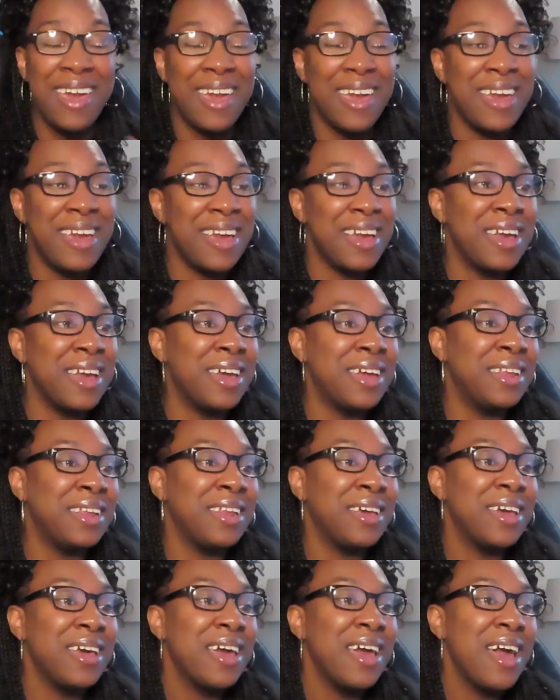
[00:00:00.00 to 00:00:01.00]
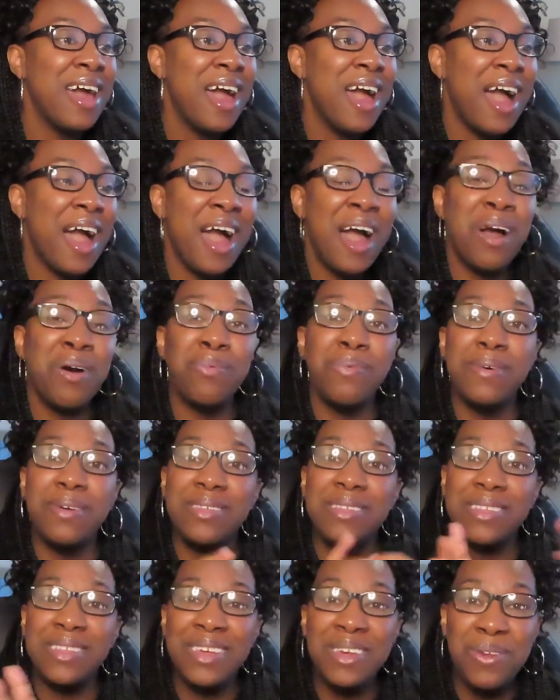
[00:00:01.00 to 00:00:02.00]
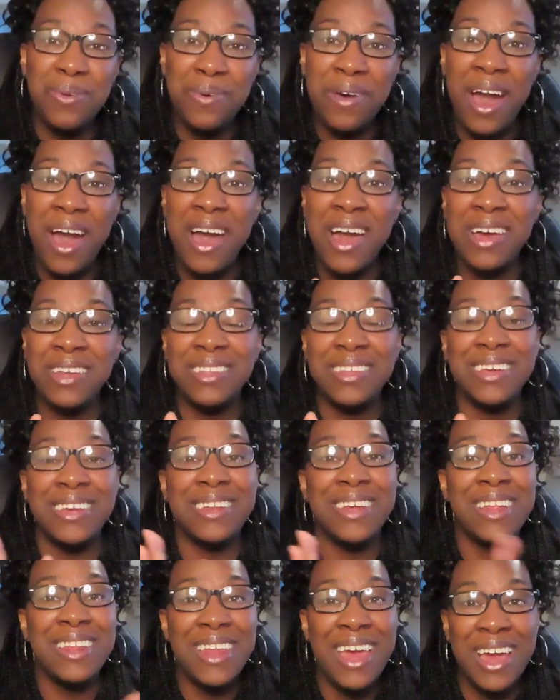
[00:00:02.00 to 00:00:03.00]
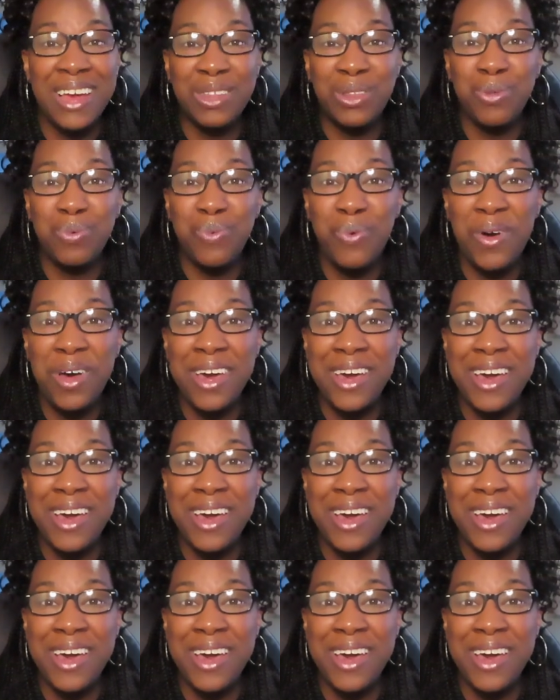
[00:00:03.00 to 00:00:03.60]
And I will see you guys in the next one.